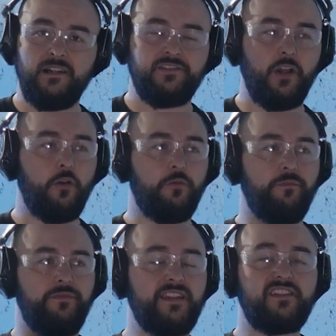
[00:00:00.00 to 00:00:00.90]

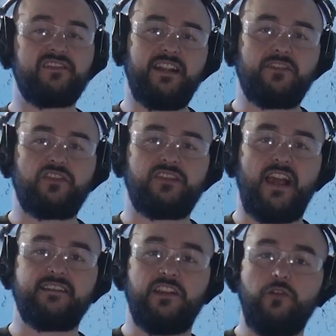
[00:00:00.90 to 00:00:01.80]
So this is an
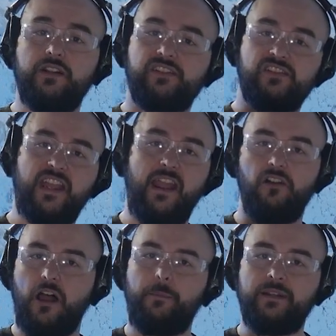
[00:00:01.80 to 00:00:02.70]
exercise that you can
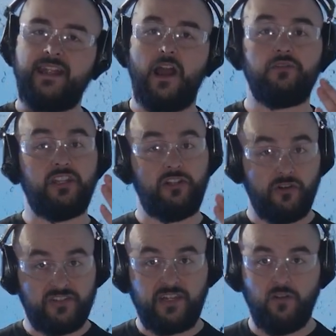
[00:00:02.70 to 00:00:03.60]
scale up and down to
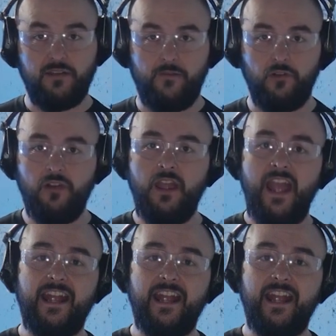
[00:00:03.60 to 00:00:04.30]
your skill level,